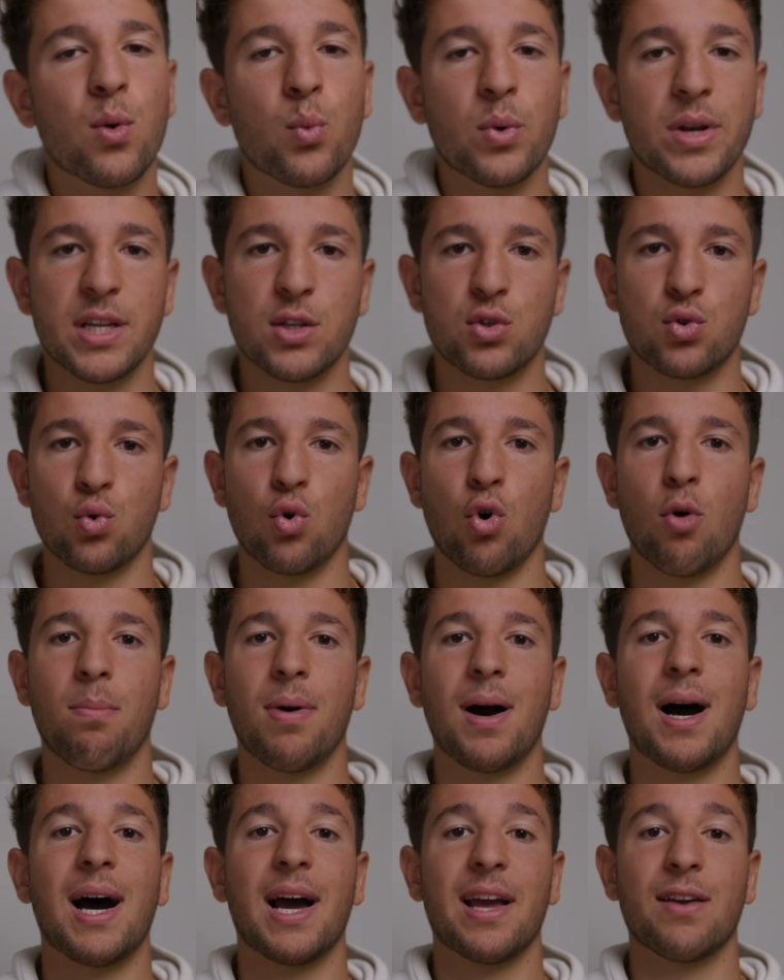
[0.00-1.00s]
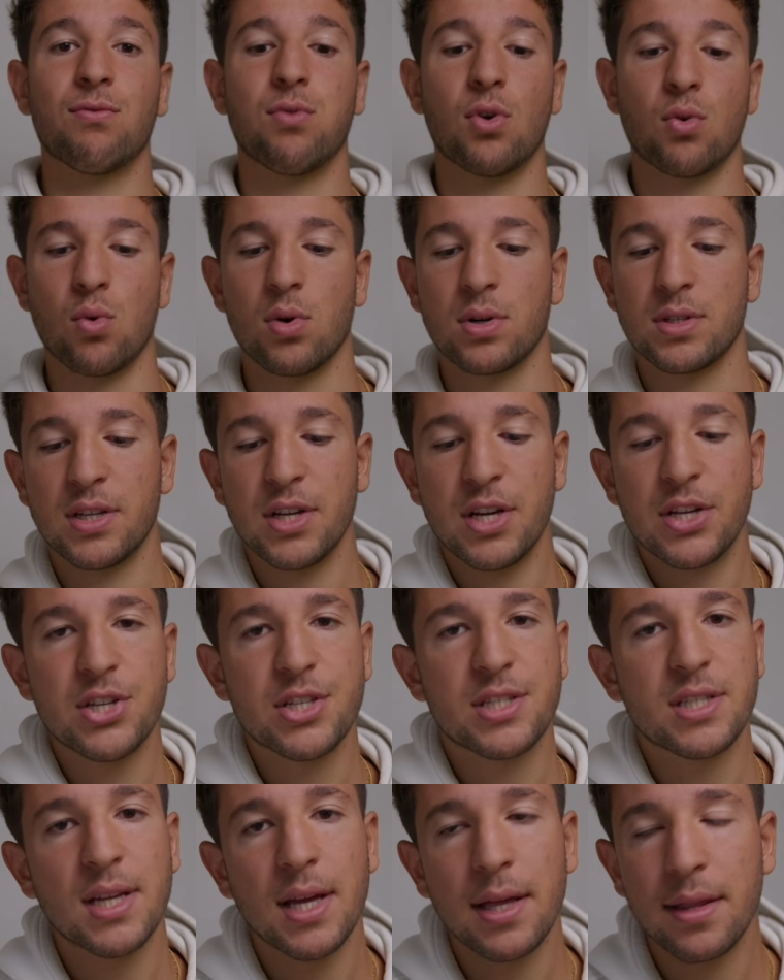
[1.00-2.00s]
we need to hop high forward?
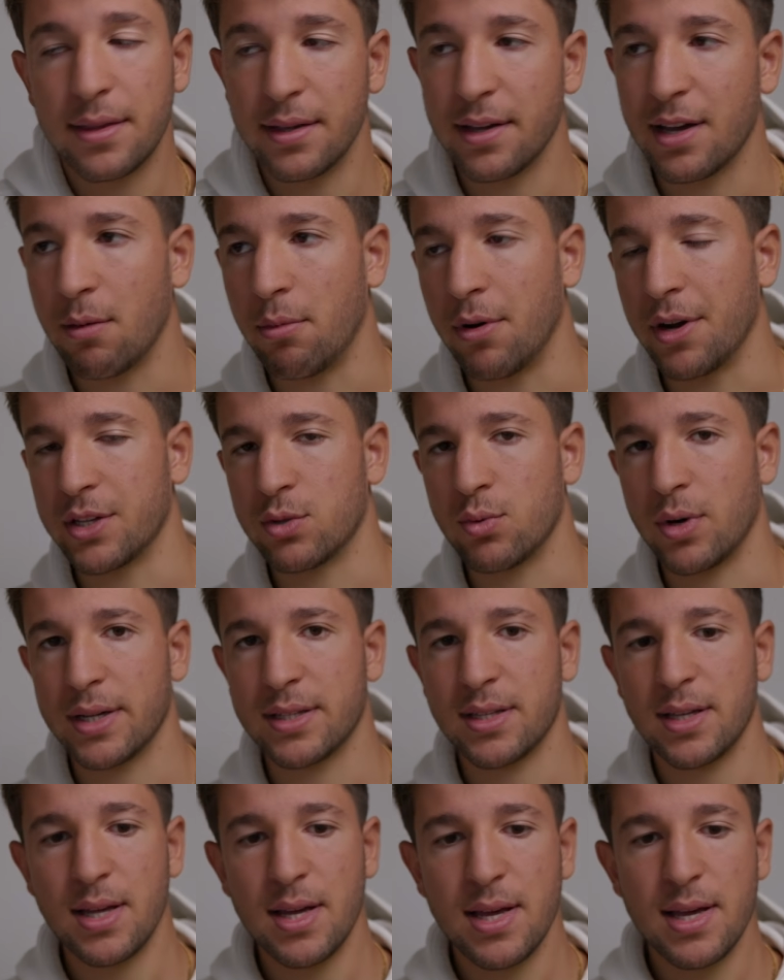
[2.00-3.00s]
Just think about it, right?